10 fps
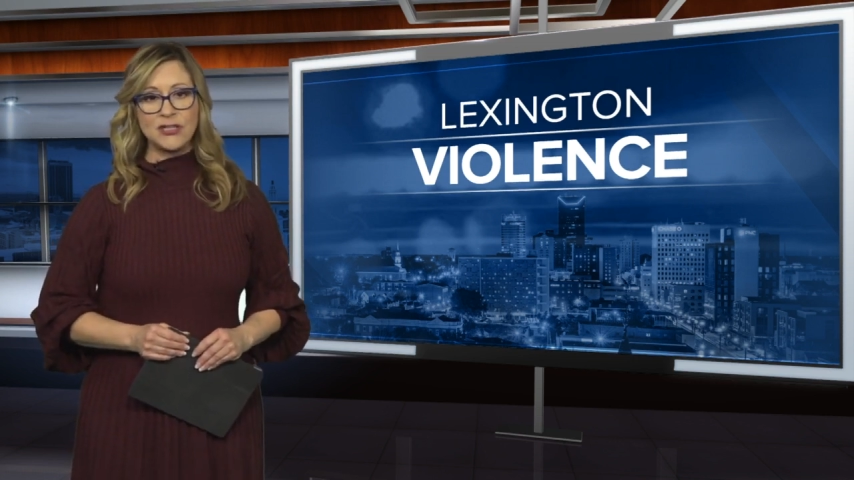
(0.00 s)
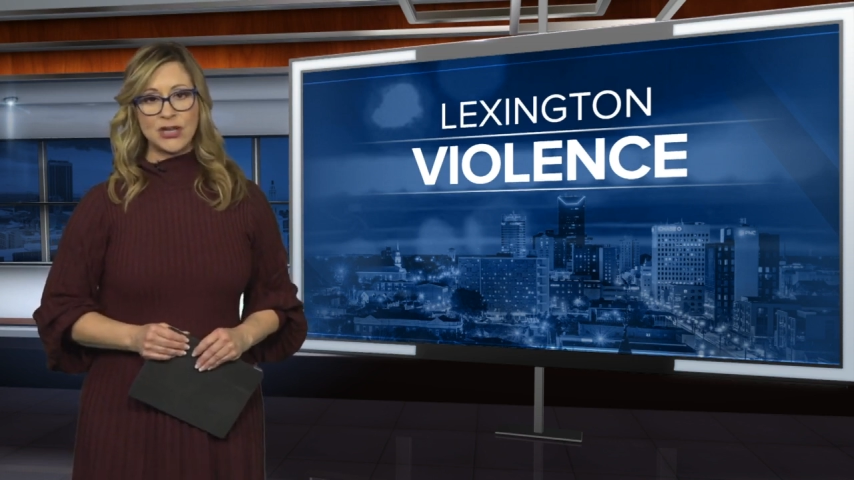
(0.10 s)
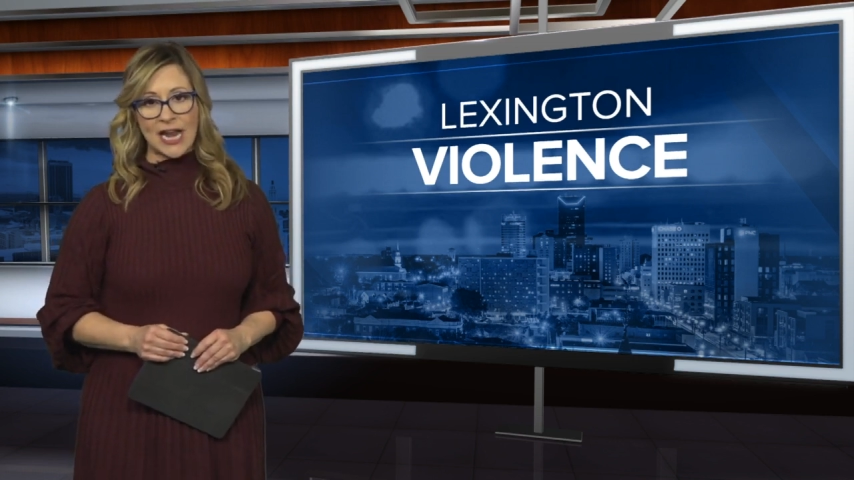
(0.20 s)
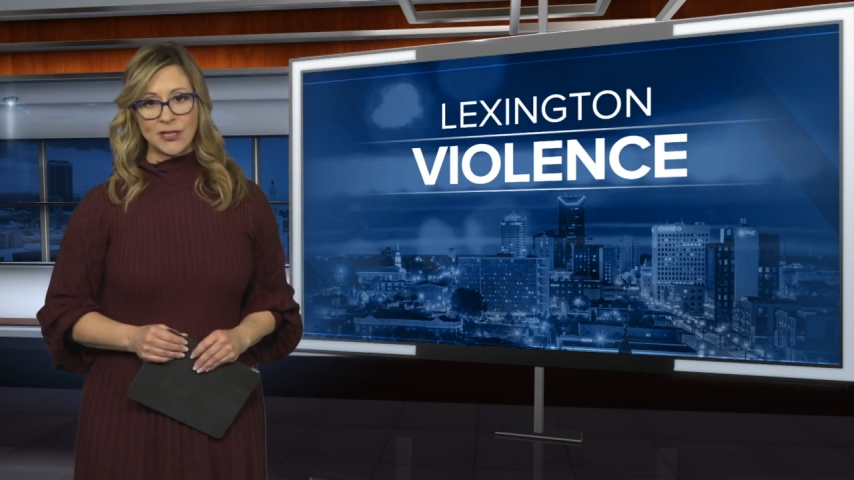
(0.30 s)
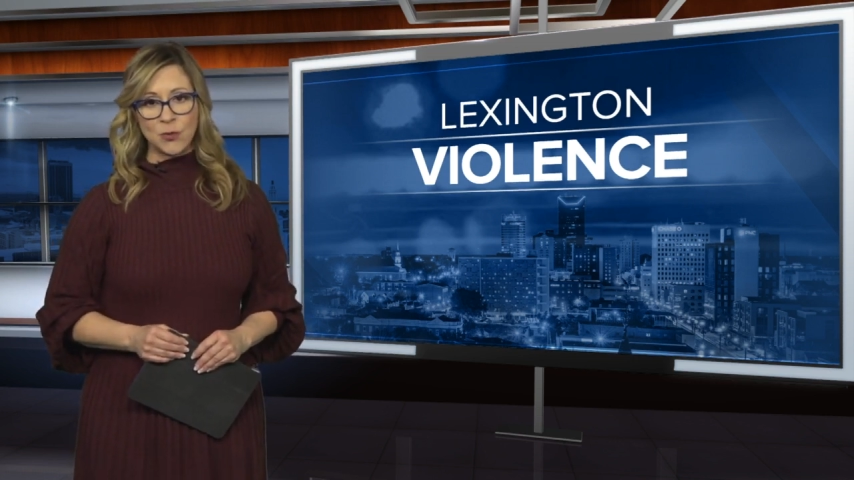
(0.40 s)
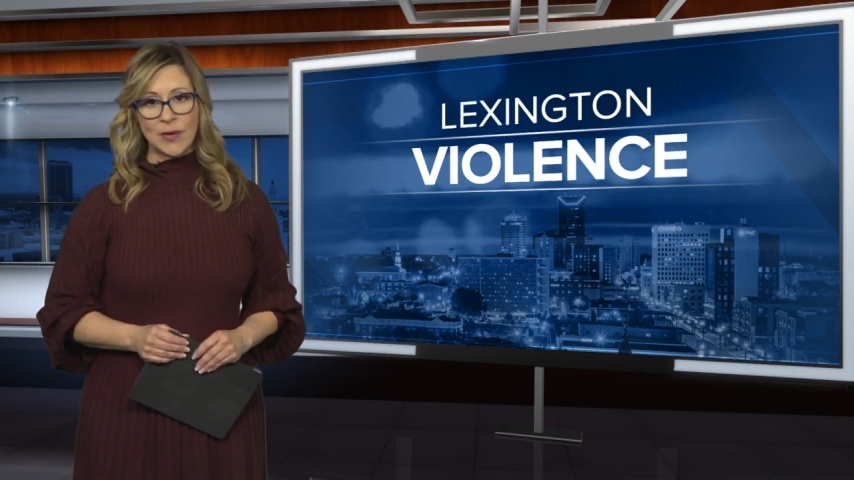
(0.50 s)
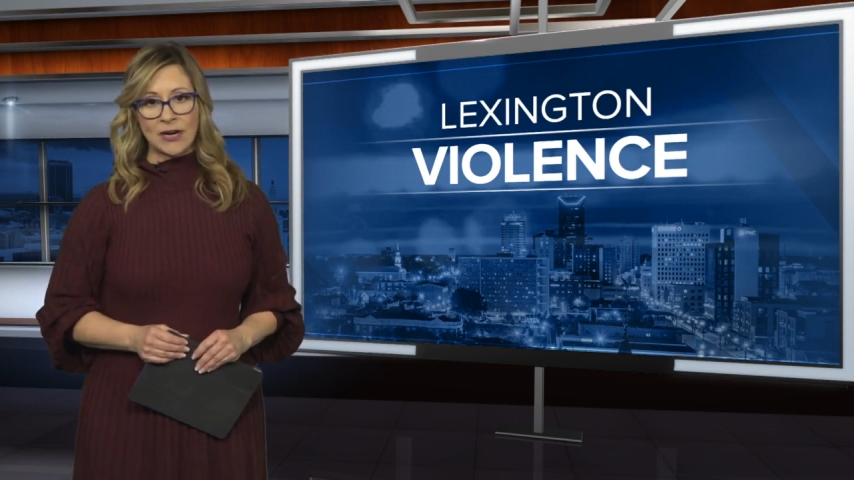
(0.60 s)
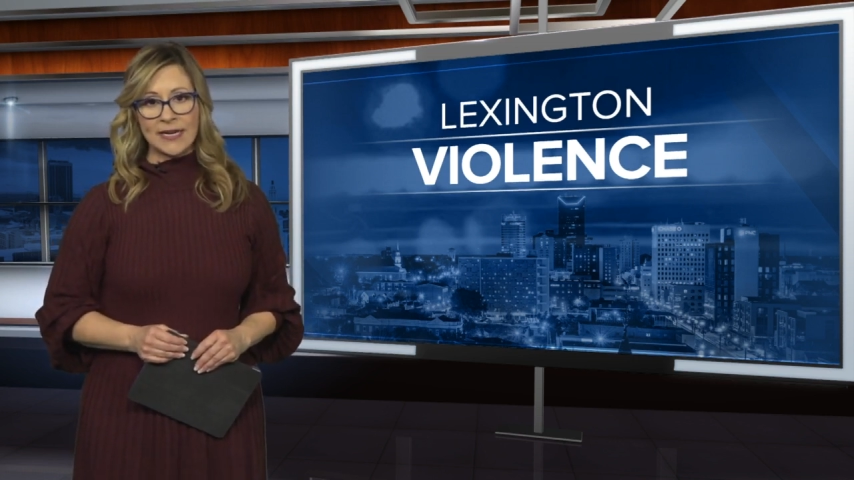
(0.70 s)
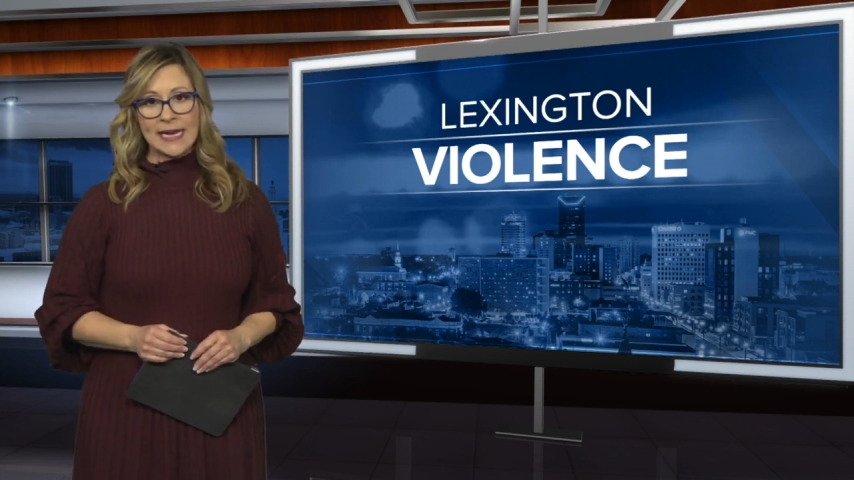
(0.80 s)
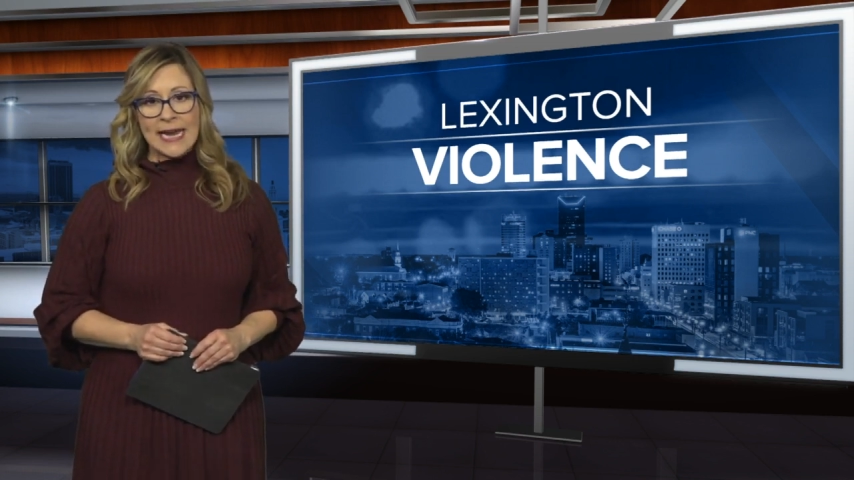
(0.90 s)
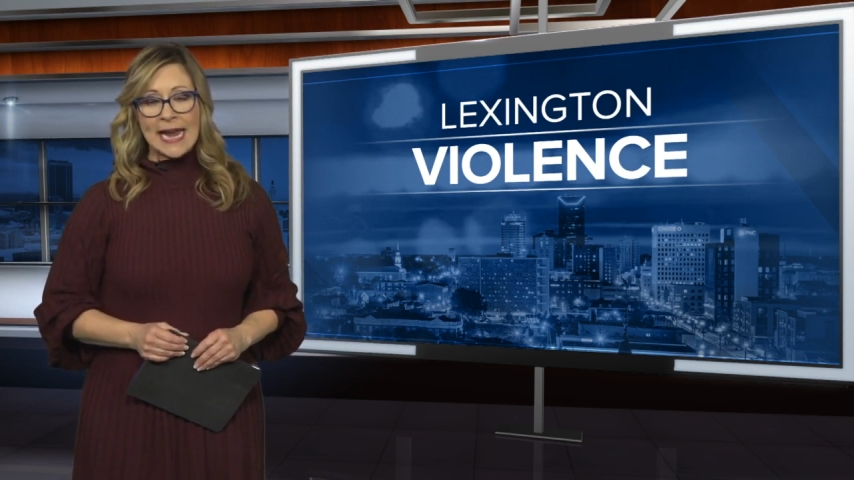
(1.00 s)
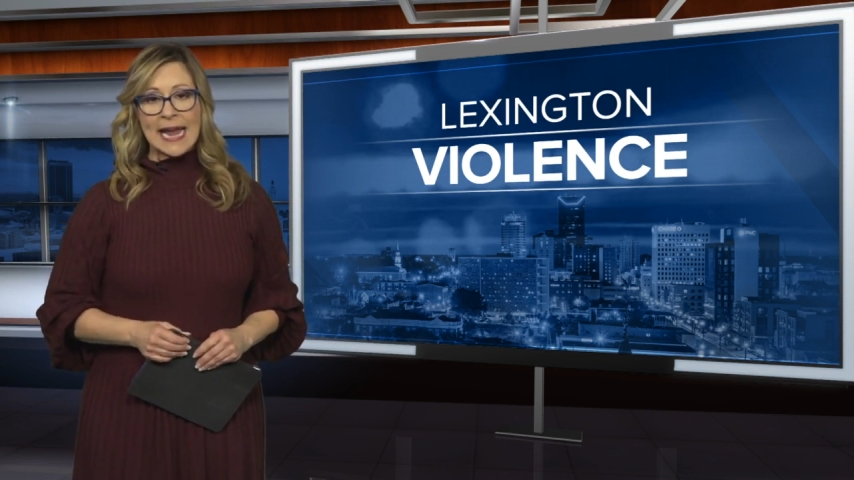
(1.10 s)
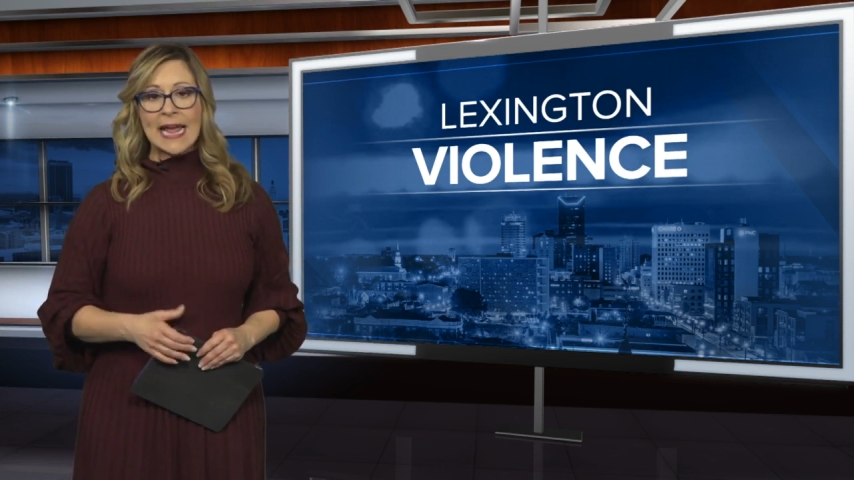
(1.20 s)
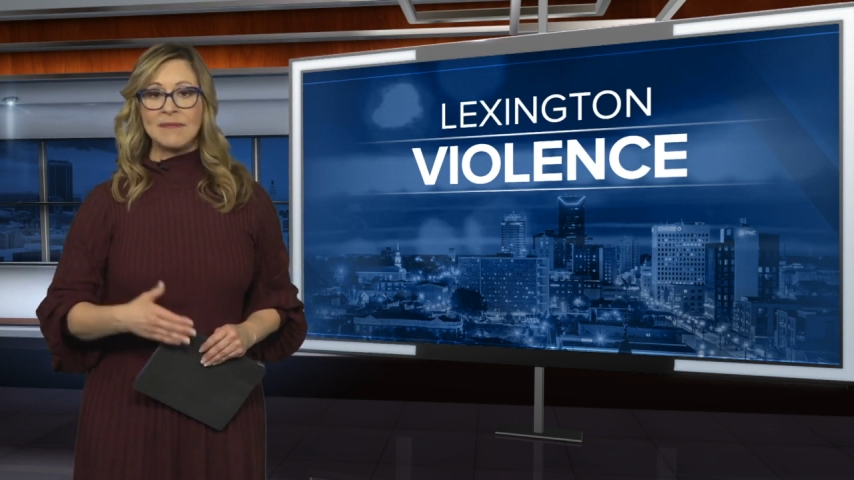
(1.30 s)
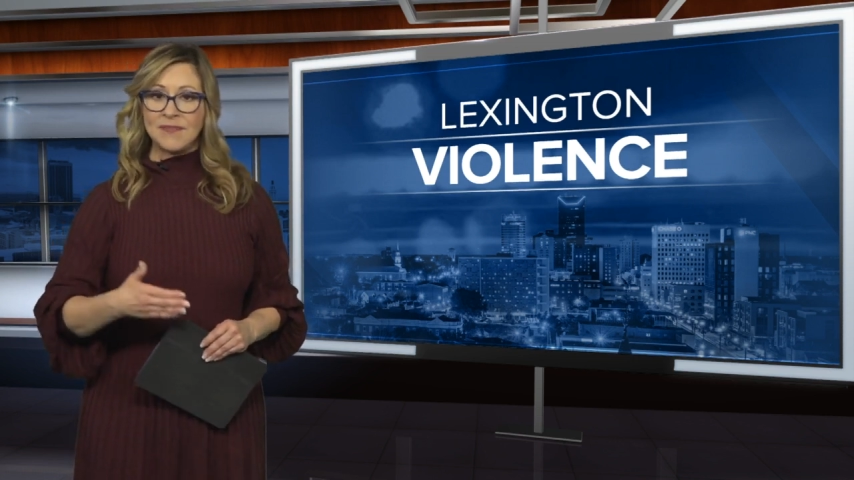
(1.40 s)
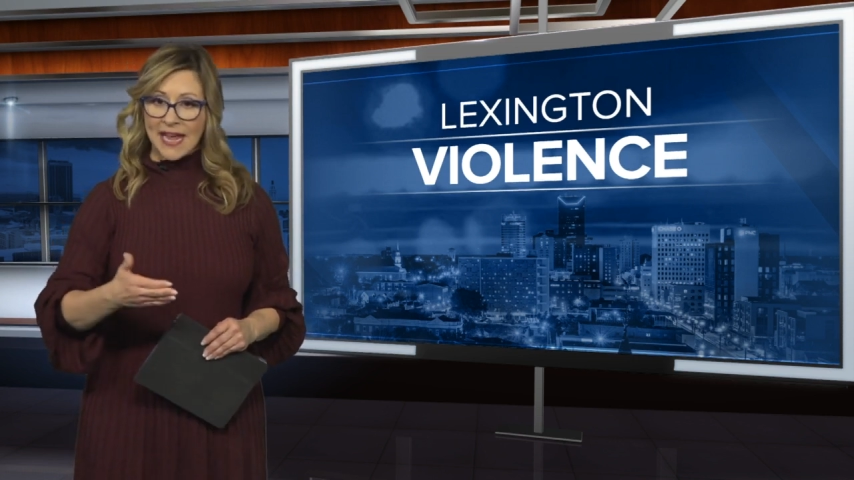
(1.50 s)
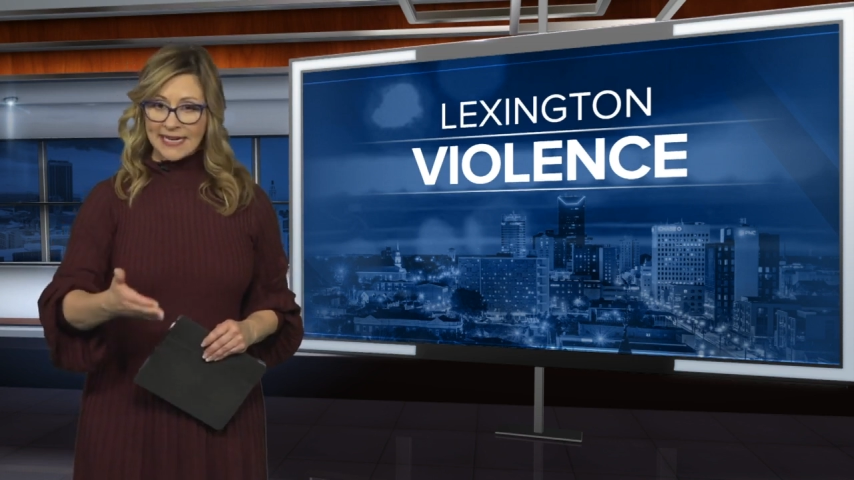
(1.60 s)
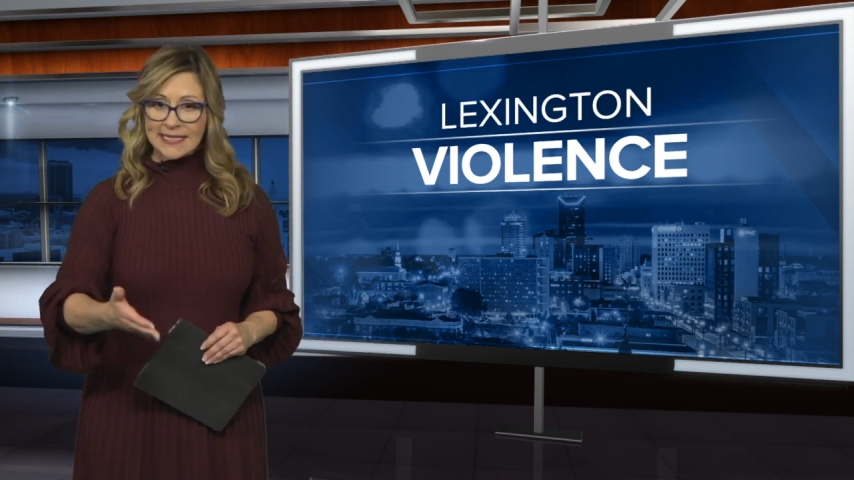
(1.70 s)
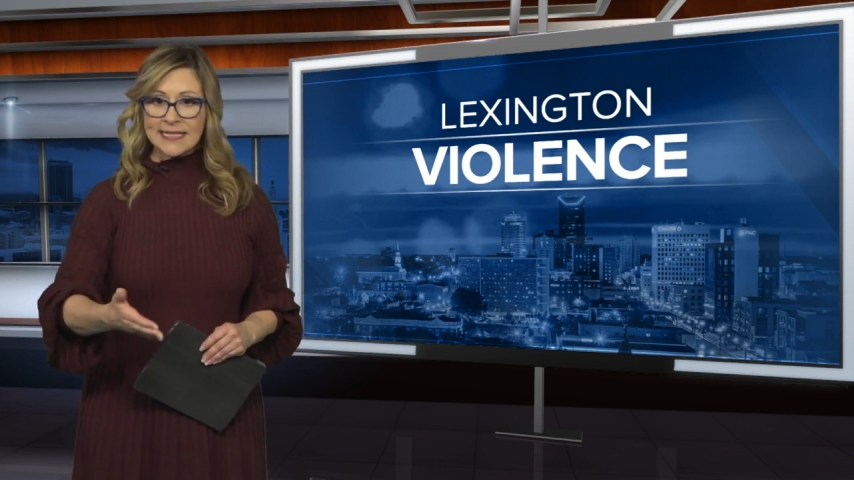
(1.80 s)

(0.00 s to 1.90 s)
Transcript: January, and that is